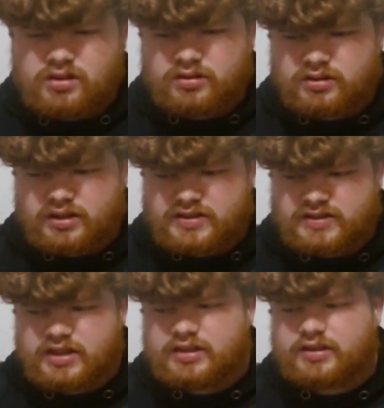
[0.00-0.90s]
they
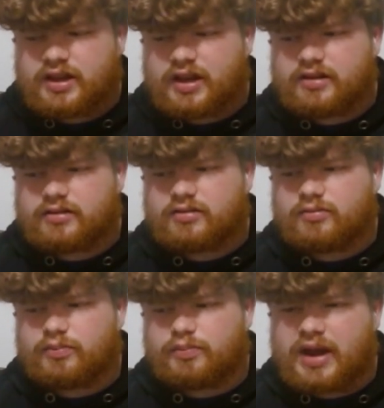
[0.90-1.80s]
said that
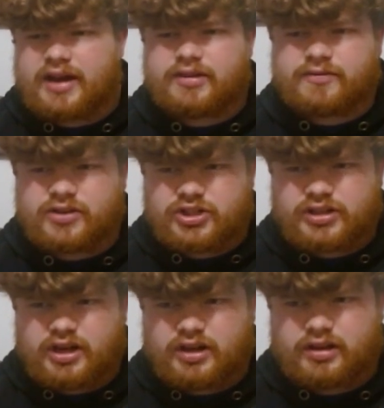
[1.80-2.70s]
bad
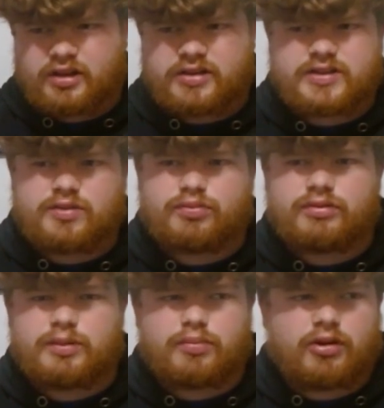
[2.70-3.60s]
officiating is
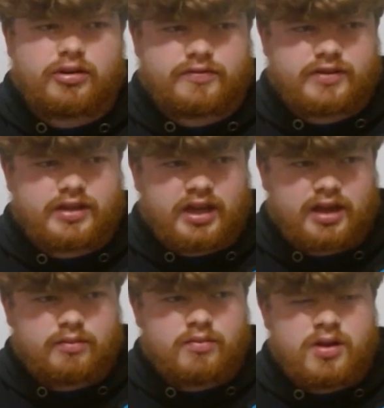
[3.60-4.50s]
simply part of the
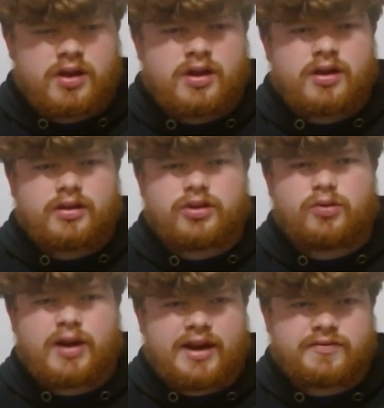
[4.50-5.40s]
game.
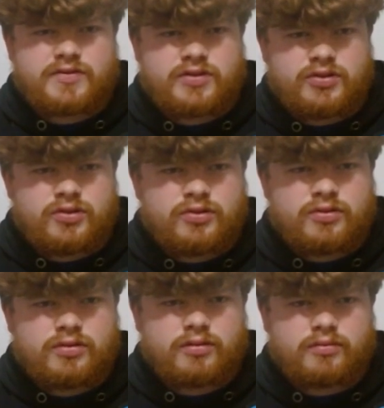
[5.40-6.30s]
You have
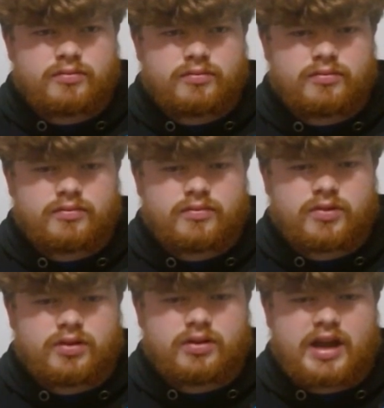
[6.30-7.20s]
to,
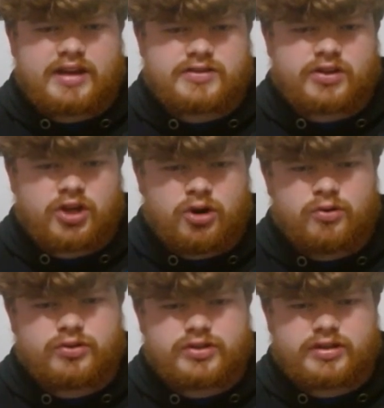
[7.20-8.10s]
as a
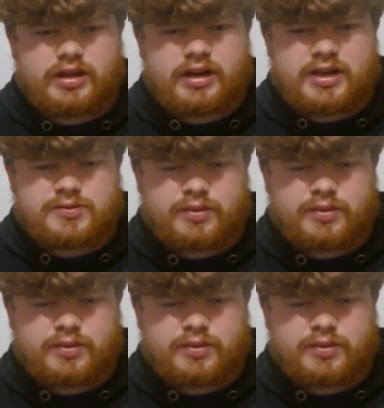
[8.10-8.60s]
coach and as